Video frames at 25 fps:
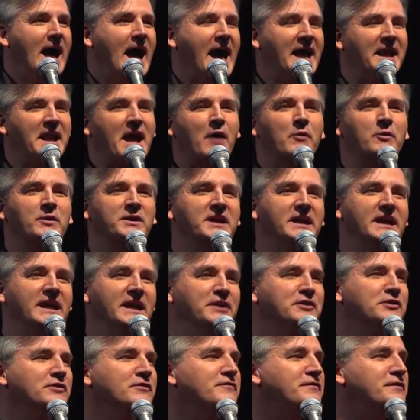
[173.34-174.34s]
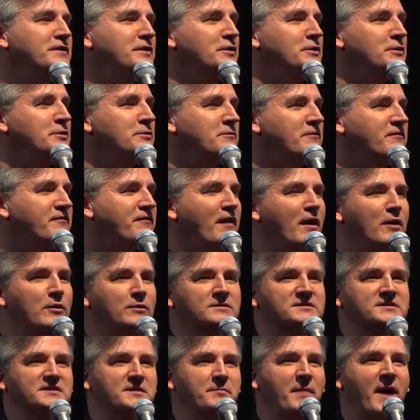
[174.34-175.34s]
And I would interview
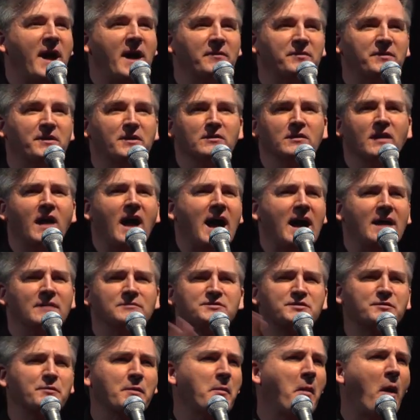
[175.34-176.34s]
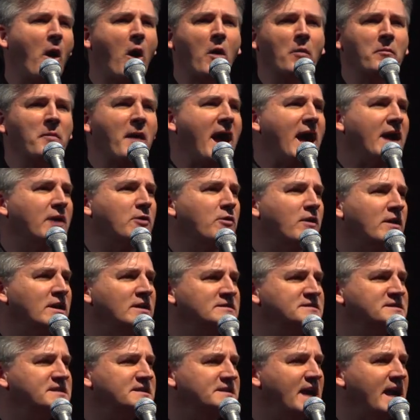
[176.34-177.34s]
folks about their lives from all
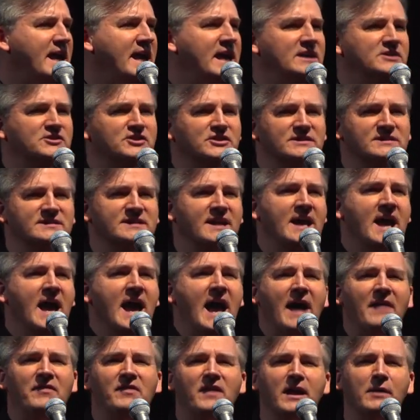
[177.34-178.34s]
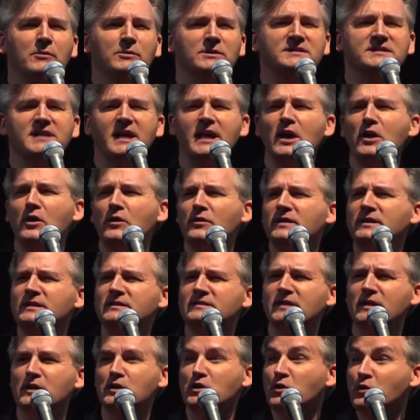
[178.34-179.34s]
backgrounds and ages, and they would tell
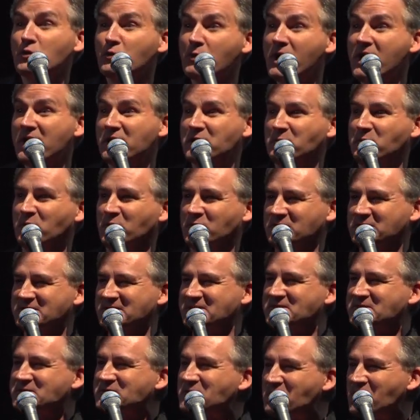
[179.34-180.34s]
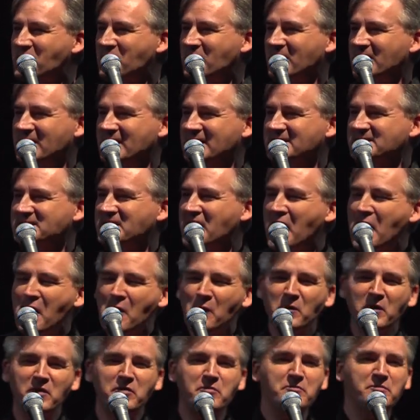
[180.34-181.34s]
these incredible stories
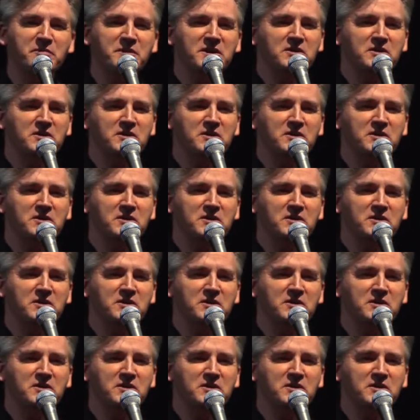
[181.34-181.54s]
with